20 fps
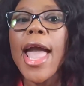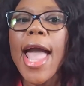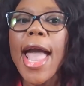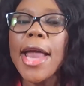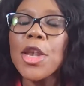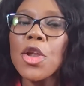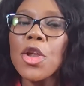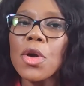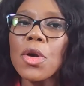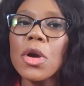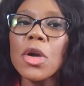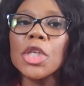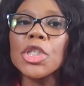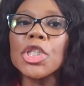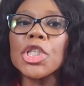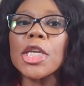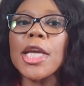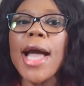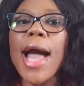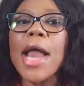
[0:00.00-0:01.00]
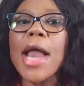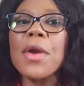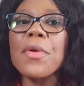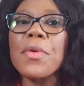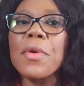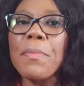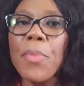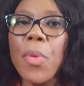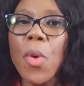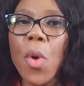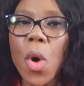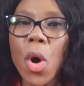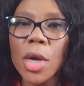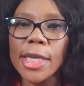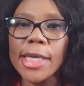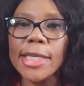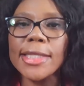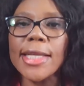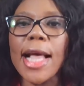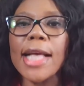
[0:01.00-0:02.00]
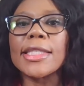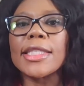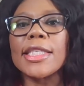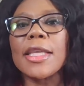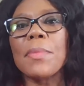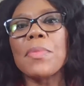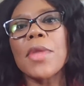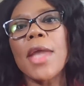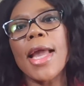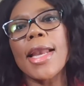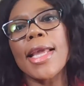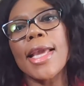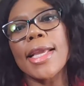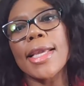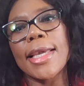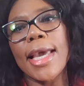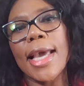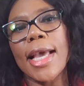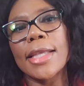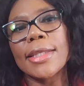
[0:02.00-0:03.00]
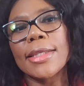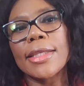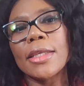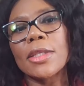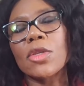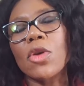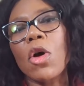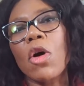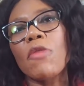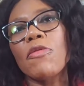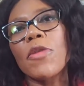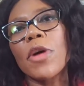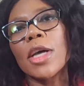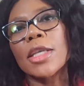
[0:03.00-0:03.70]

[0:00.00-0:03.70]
A neurological report is accepted in cases of